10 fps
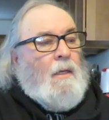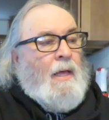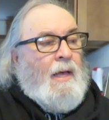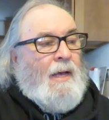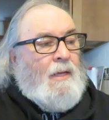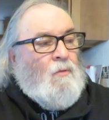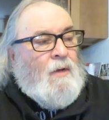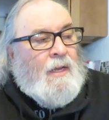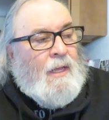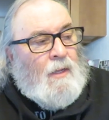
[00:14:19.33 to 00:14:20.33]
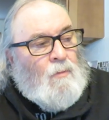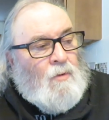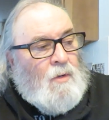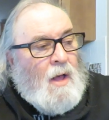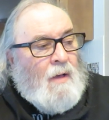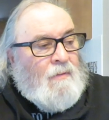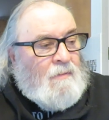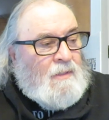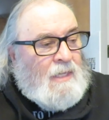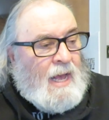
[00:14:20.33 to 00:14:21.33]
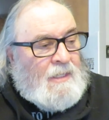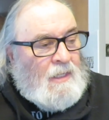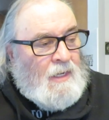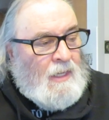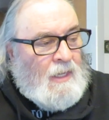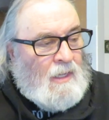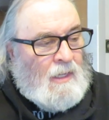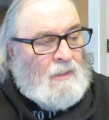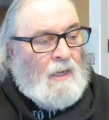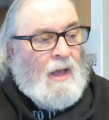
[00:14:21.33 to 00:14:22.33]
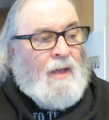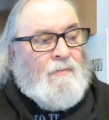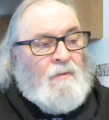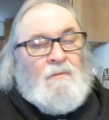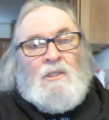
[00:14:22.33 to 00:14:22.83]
And reading Rudolph of Saxony on the life of